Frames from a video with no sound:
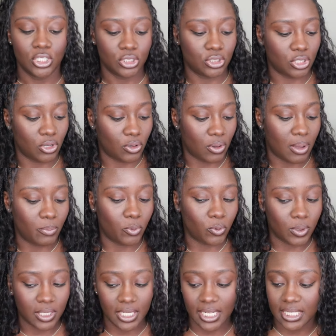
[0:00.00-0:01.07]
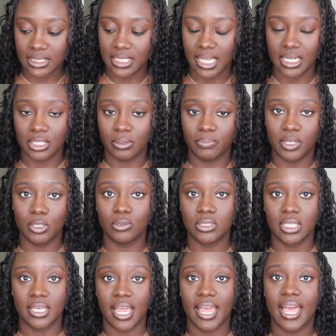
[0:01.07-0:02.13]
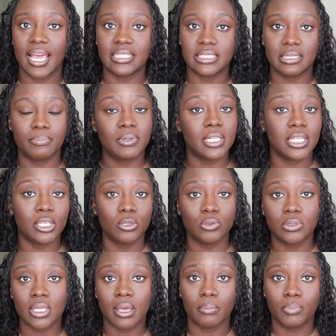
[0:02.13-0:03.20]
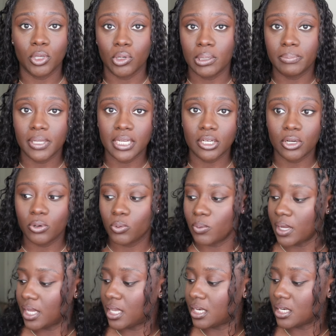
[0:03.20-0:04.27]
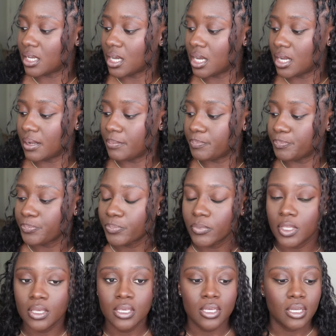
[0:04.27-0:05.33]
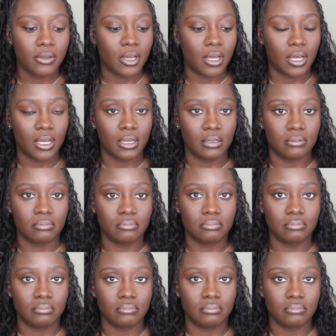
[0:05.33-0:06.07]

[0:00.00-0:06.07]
So I'm really excited to be using that. I typically use a beauty blender when, um, uh,